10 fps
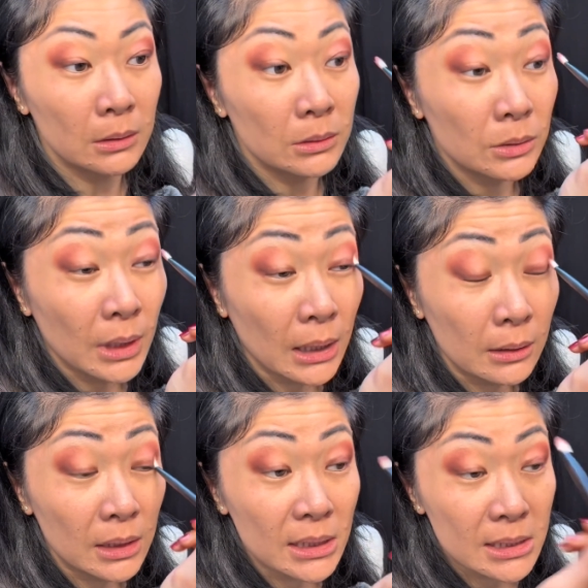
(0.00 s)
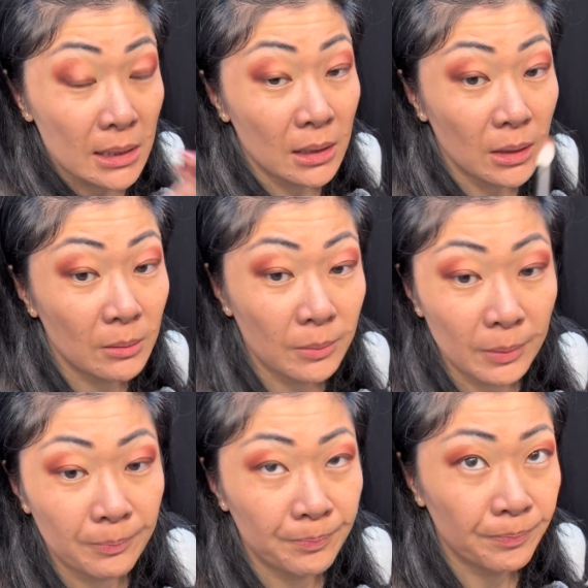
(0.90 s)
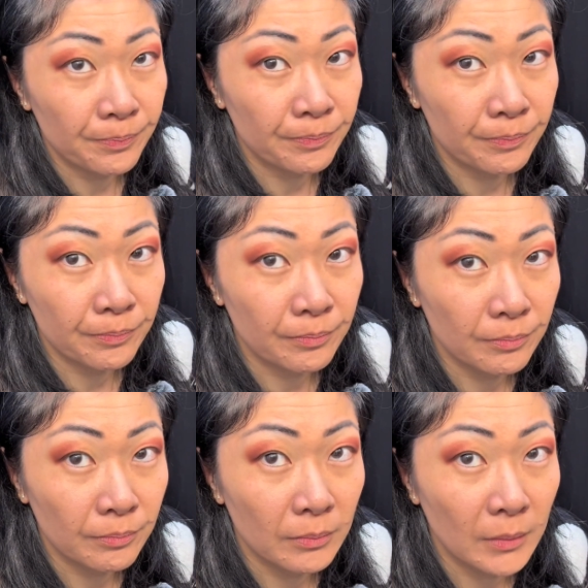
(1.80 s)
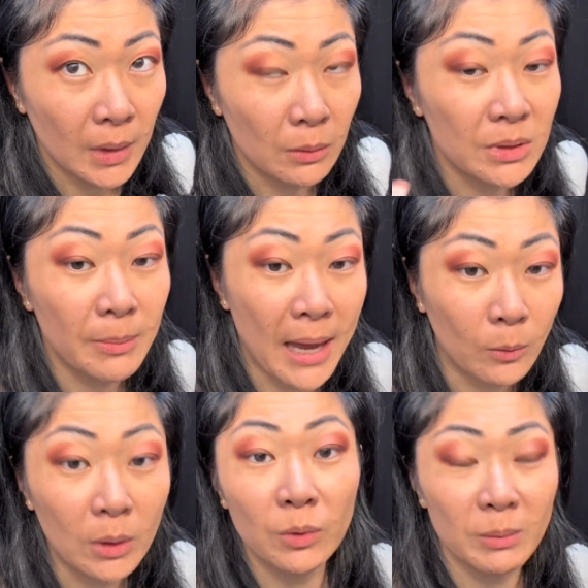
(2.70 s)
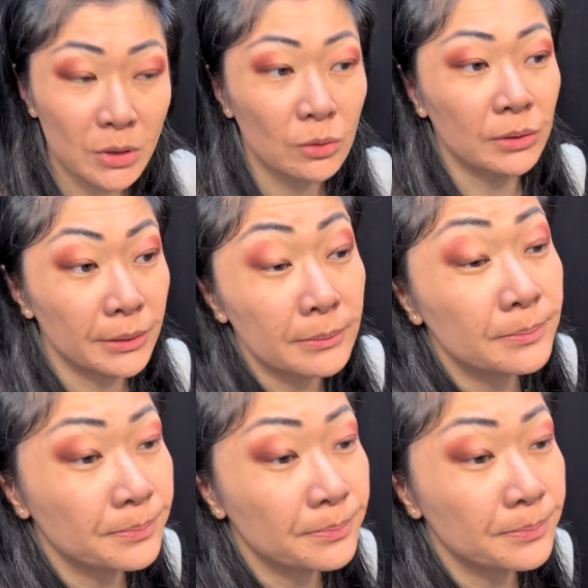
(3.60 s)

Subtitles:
So yeah, this time it was a bad one with my shoulder.